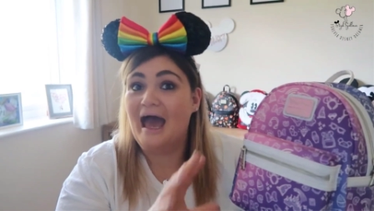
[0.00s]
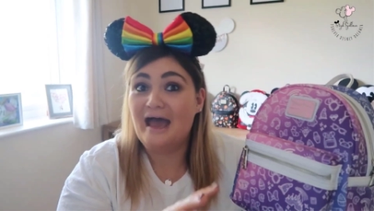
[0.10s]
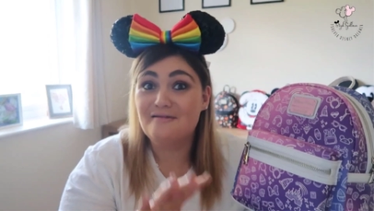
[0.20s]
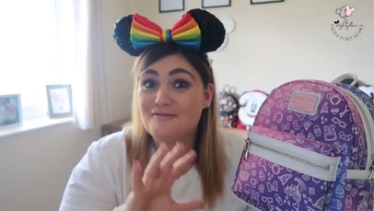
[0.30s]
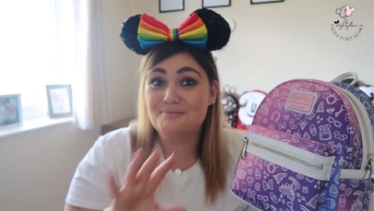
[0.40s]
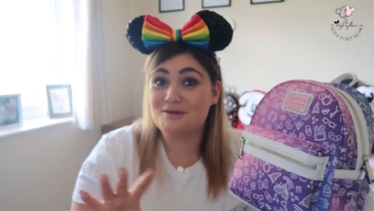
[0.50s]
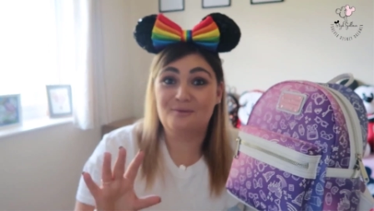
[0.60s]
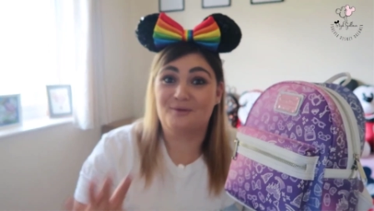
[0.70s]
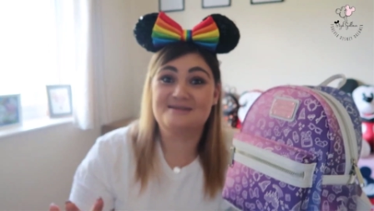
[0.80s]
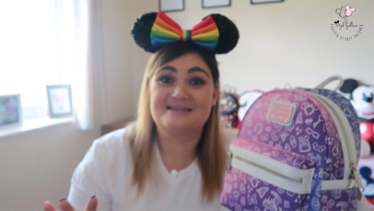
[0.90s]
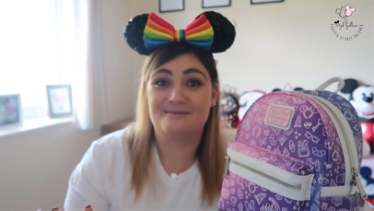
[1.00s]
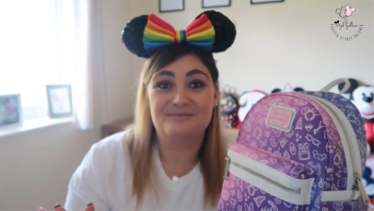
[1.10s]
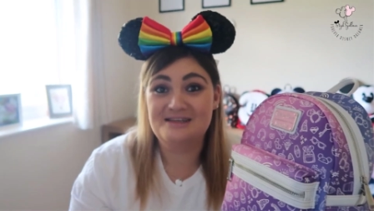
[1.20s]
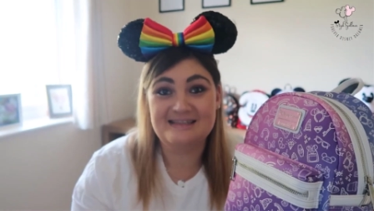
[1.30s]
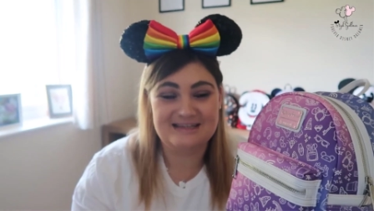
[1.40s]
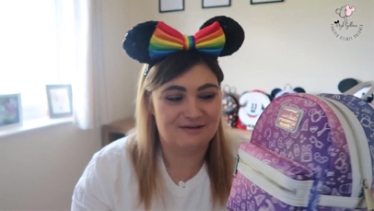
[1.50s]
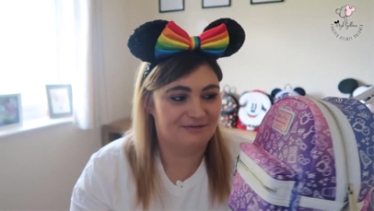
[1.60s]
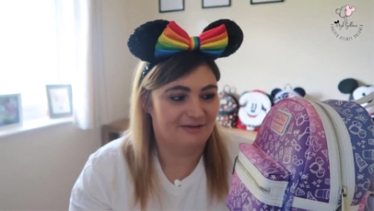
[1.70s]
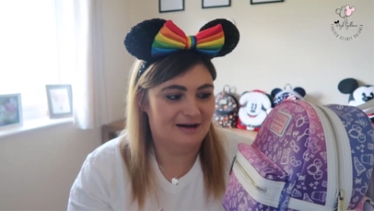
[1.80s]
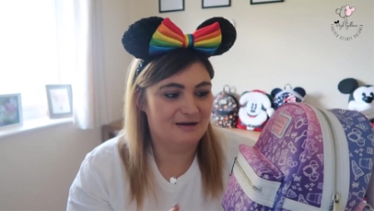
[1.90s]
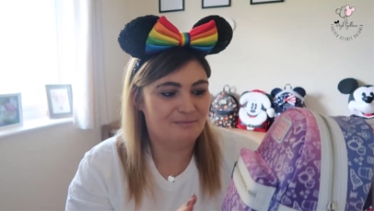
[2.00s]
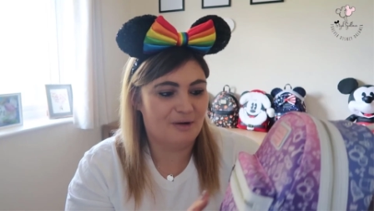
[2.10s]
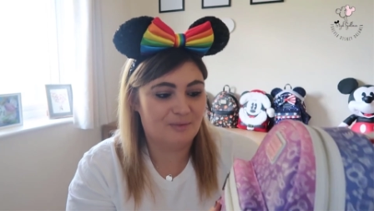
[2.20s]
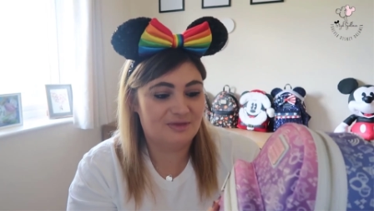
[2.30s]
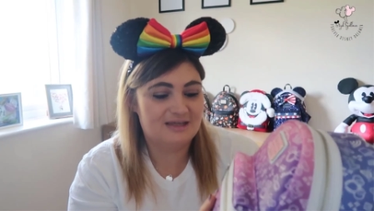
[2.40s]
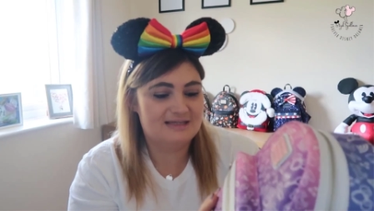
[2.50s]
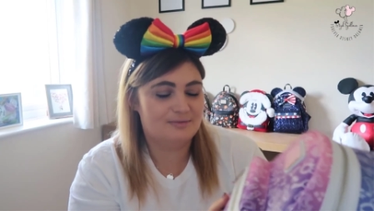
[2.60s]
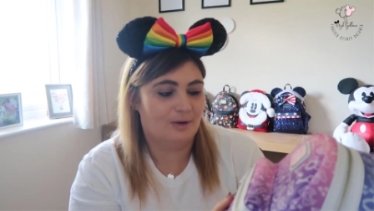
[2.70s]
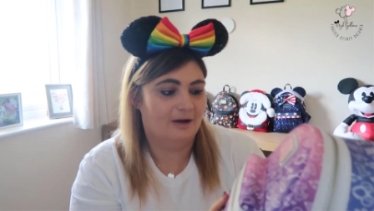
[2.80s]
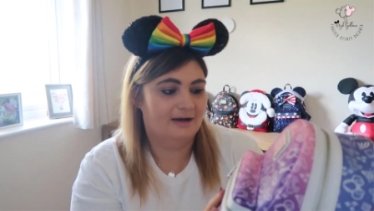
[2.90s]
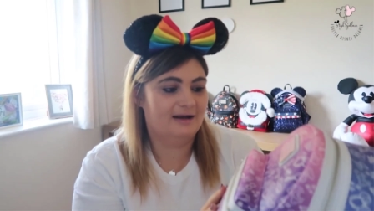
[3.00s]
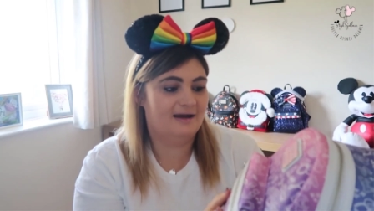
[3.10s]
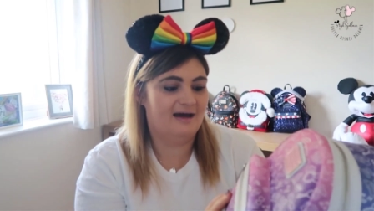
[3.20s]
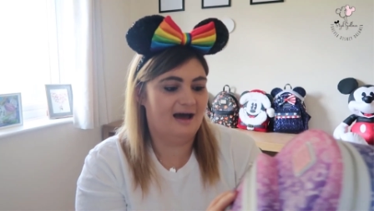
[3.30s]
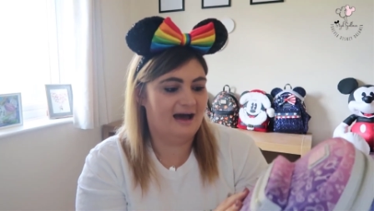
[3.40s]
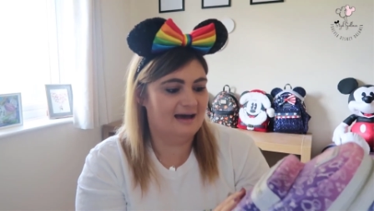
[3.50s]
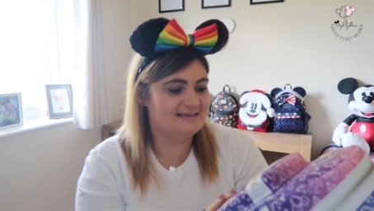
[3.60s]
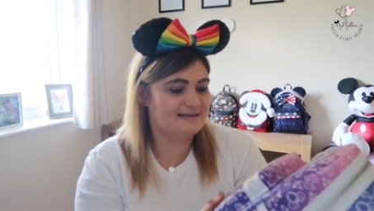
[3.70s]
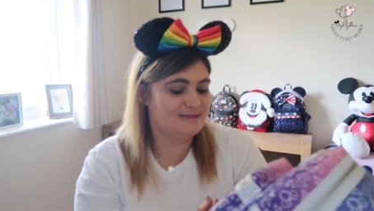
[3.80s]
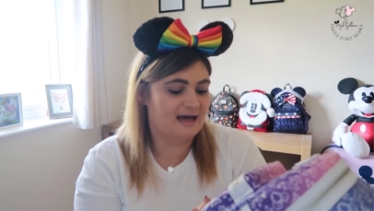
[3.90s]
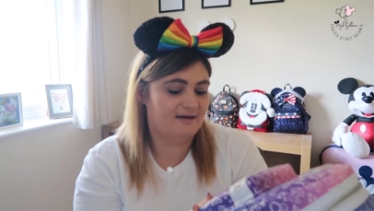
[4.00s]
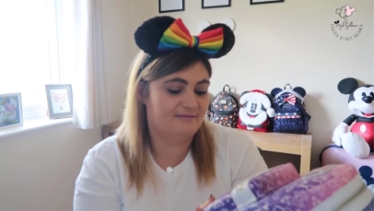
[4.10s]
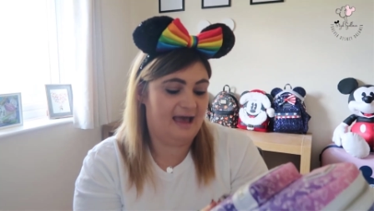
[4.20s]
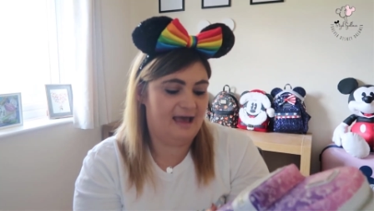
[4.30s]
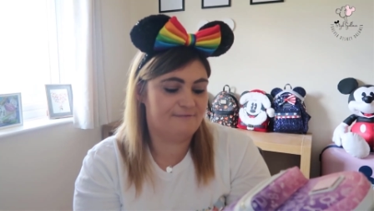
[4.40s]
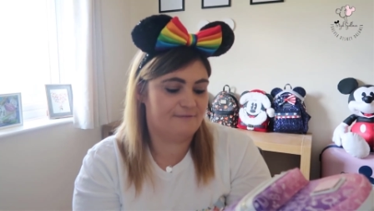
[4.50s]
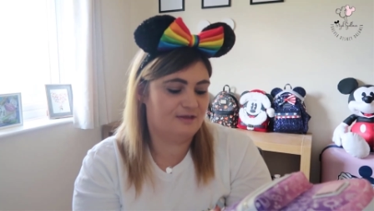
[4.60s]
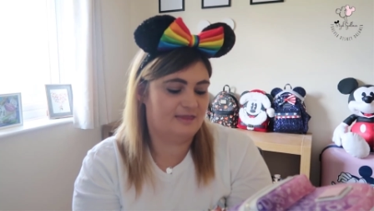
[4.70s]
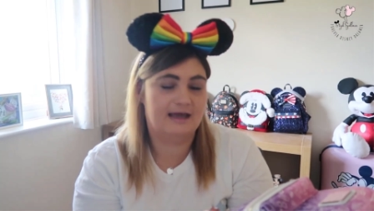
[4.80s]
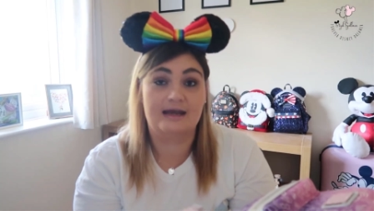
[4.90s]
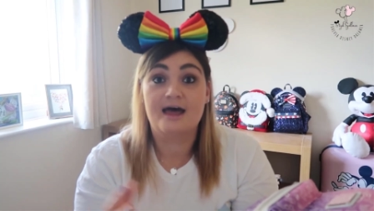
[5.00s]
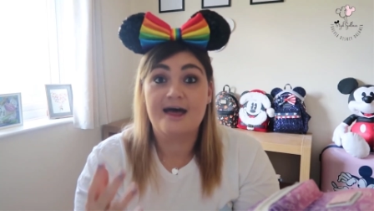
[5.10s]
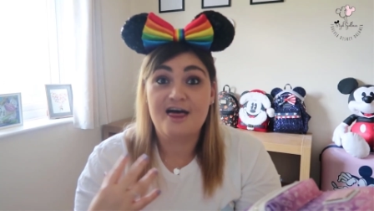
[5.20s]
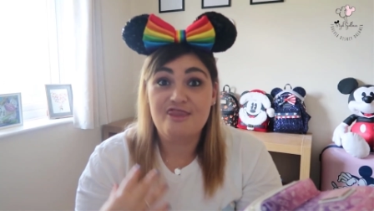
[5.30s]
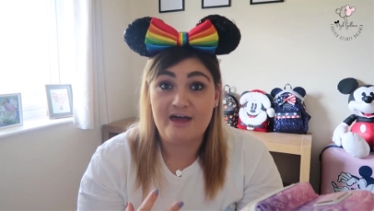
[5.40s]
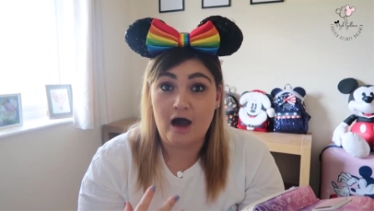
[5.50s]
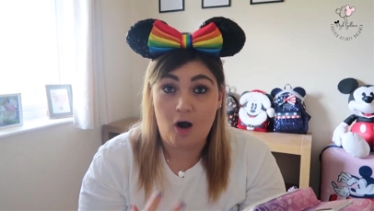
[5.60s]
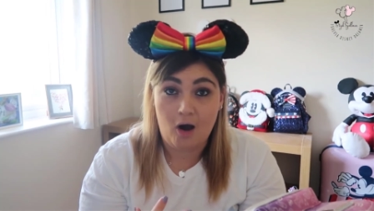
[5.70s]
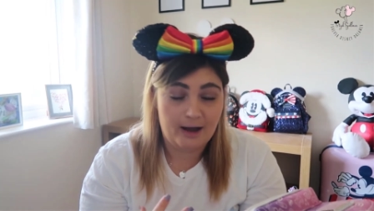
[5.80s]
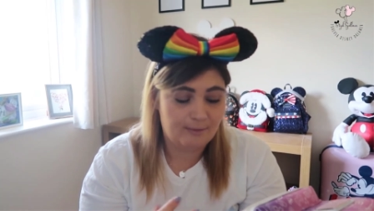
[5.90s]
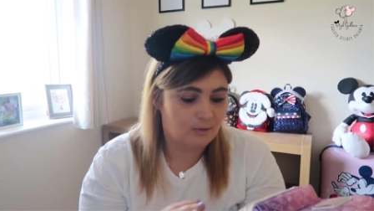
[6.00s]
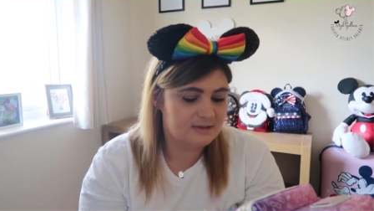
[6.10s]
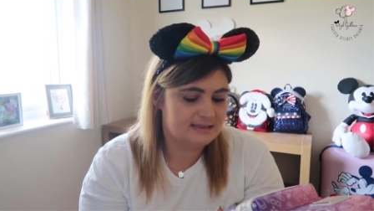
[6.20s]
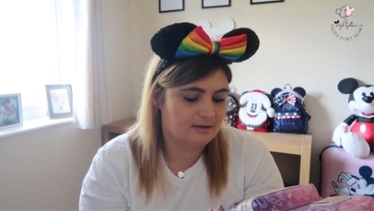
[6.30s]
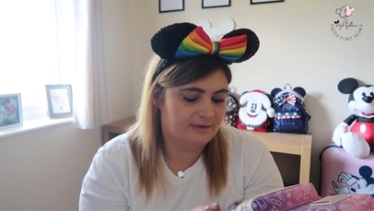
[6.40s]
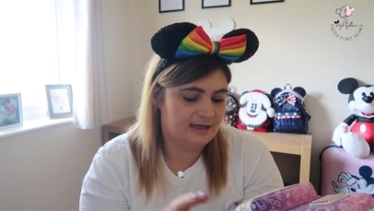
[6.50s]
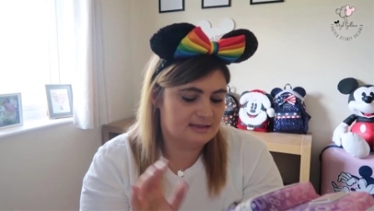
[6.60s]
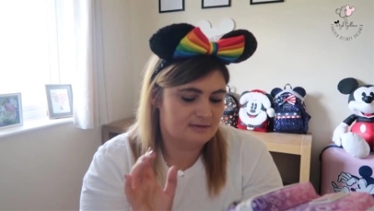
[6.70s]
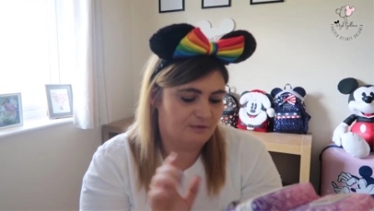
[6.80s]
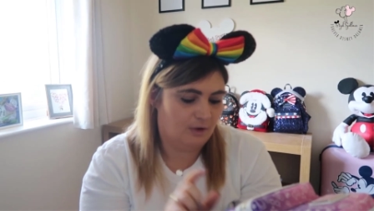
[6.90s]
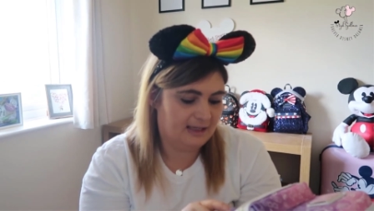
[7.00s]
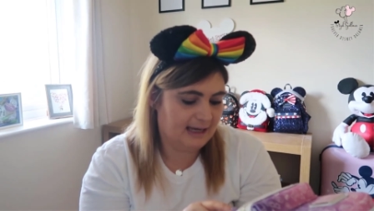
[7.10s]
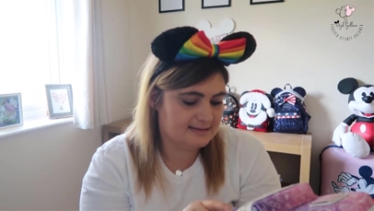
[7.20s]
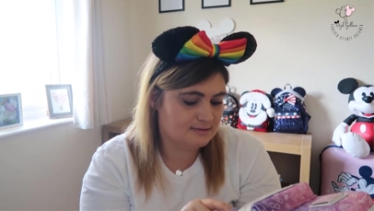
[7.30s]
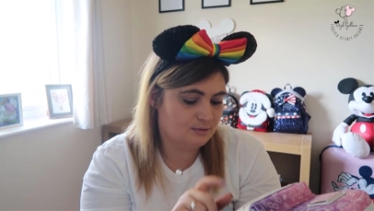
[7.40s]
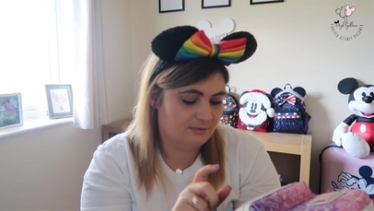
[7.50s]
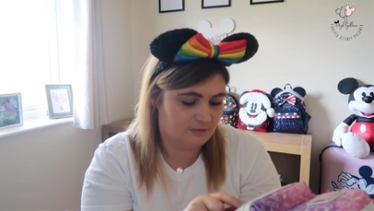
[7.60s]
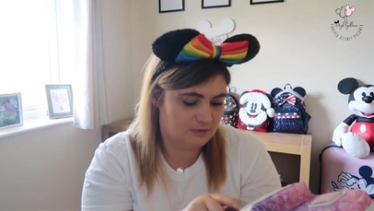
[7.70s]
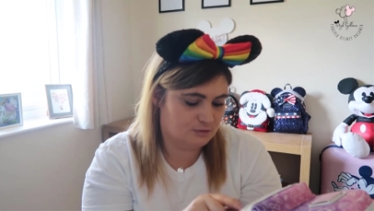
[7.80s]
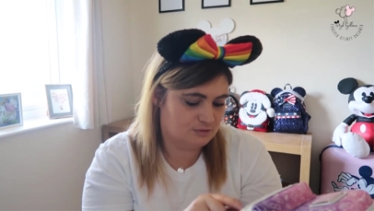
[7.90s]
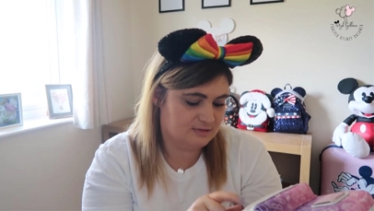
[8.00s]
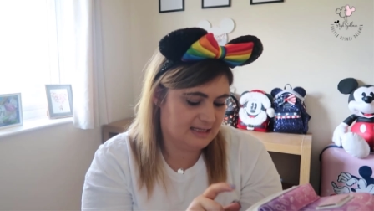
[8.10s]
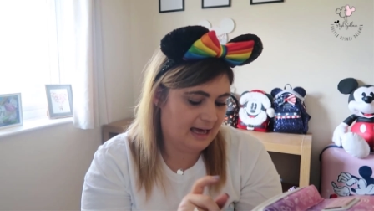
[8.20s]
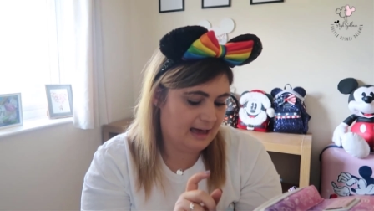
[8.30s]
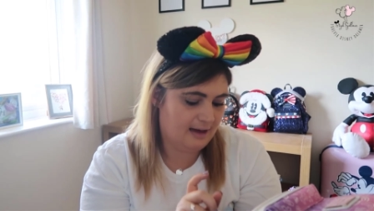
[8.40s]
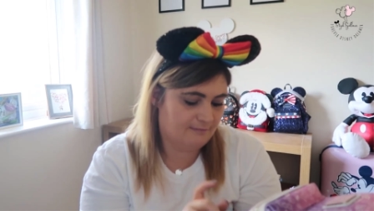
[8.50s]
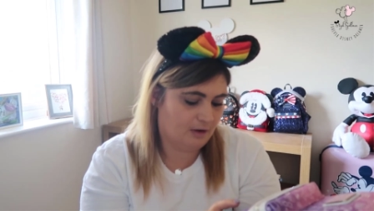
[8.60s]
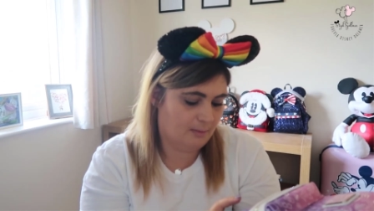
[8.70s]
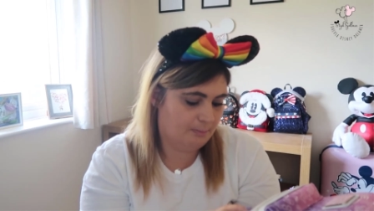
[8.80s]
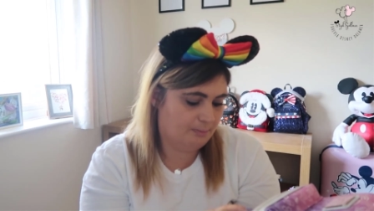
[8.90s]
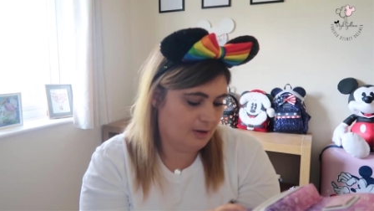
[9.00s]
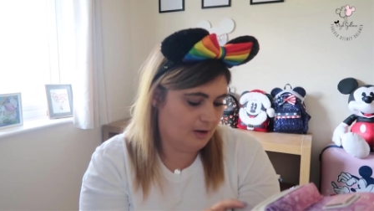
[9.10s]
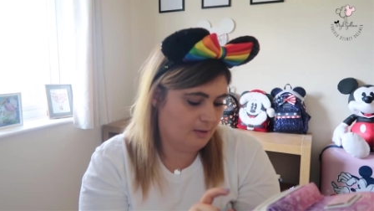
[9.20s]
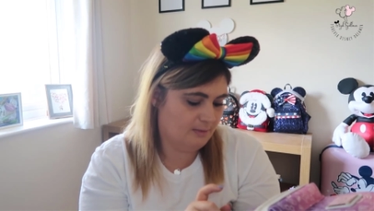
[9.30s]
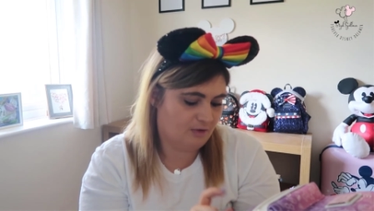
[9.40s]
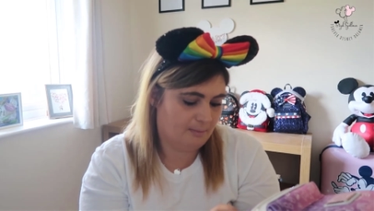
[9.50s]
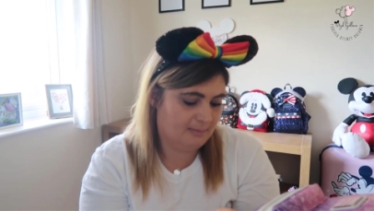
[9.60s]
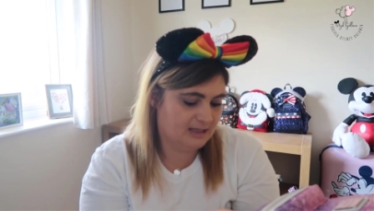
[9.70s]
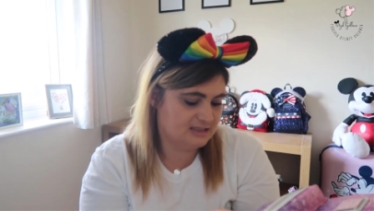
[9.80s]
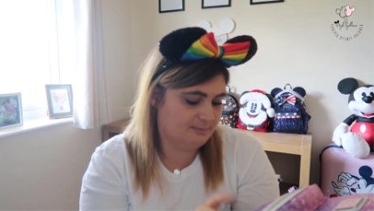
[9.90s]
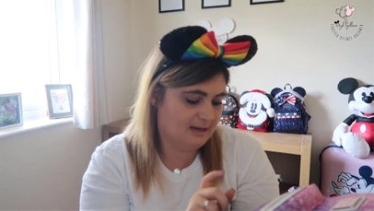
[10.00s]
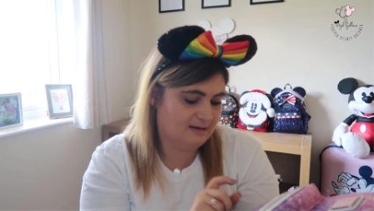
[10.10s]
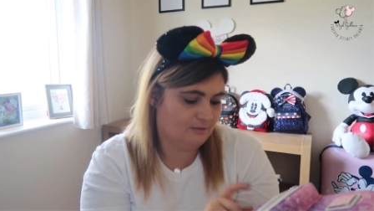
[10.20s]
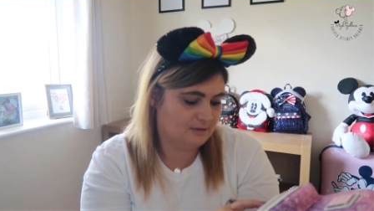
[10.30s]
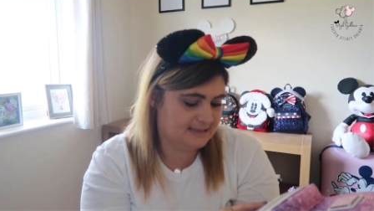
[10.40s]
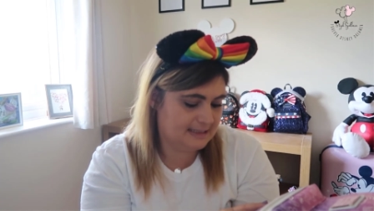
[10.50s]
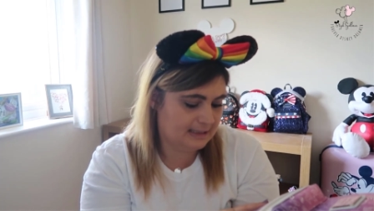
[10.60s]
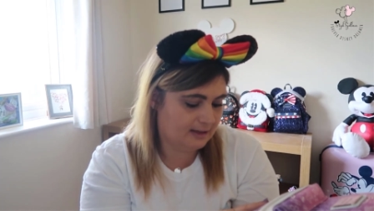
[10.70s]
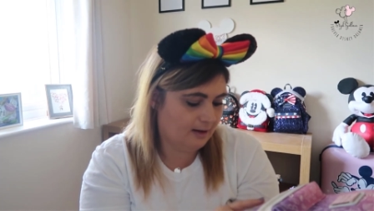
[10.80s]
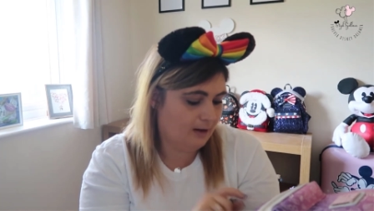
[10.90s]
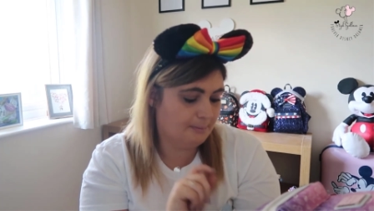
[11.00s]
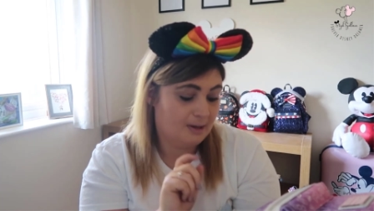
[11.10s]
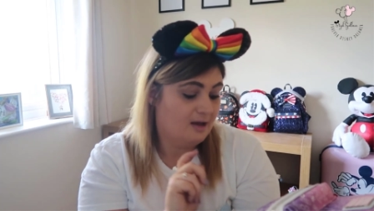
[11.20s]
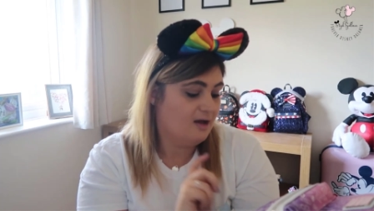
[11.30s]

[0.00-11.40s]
Everybody wants something different, but with this one I seem to have everything that I wanted on there. So I've got a castle, I've got a sorcerer's hat, I've got a bow, I've got a magic band, I've got a teacup,